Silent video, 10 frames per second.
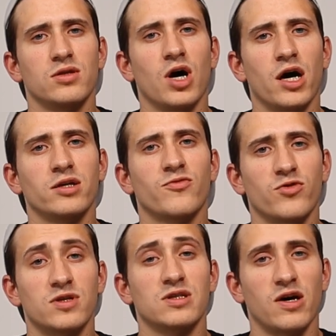
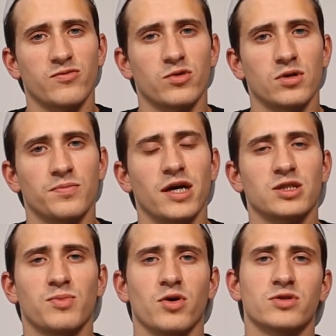non-free software,
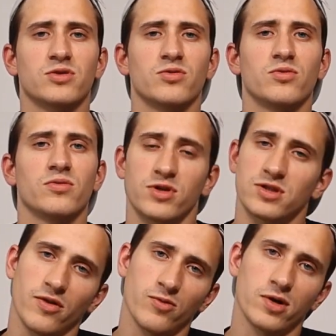as opposed to free
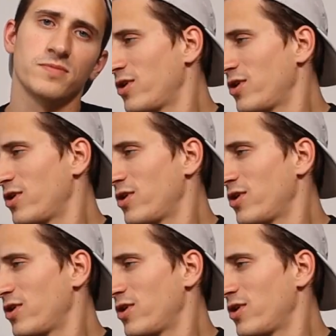software.